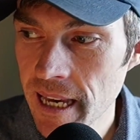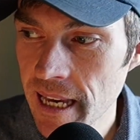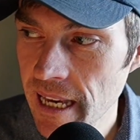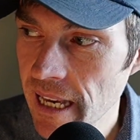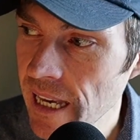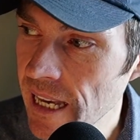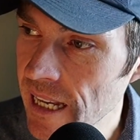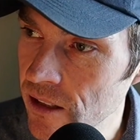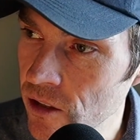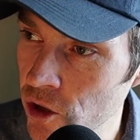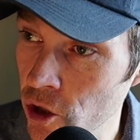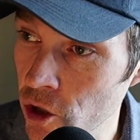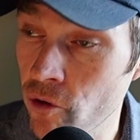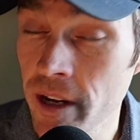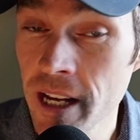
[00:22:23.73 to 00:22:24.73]

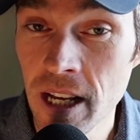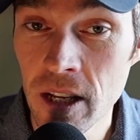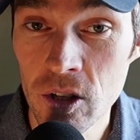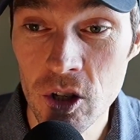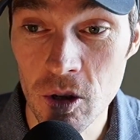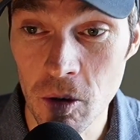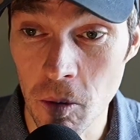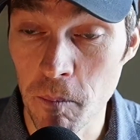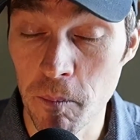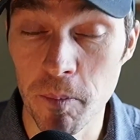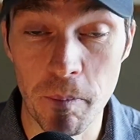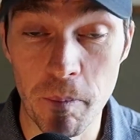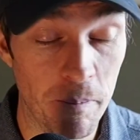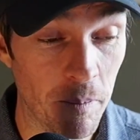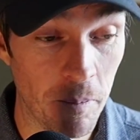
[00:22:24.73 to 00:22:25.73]
The greens
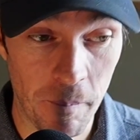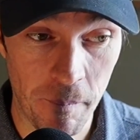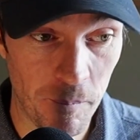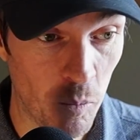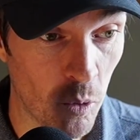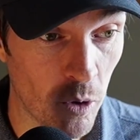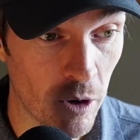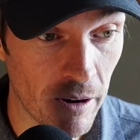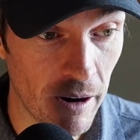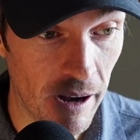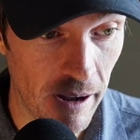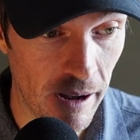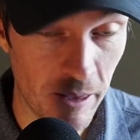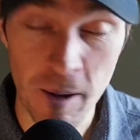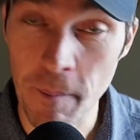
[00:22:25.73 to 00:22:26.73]
were
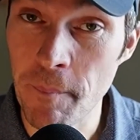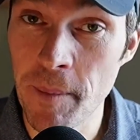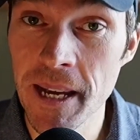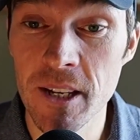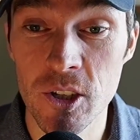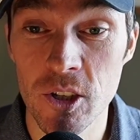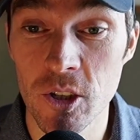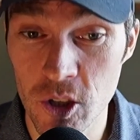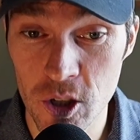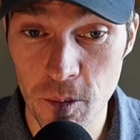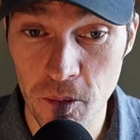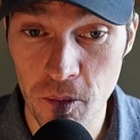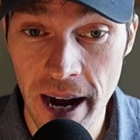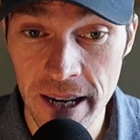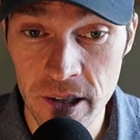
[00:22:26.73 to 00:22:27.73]
the biggest
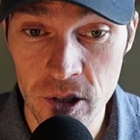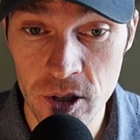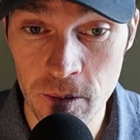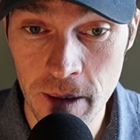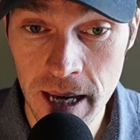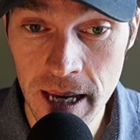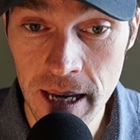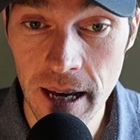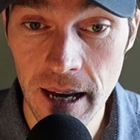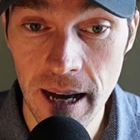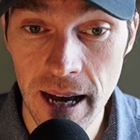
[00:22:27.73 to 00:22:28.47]
surprise to me.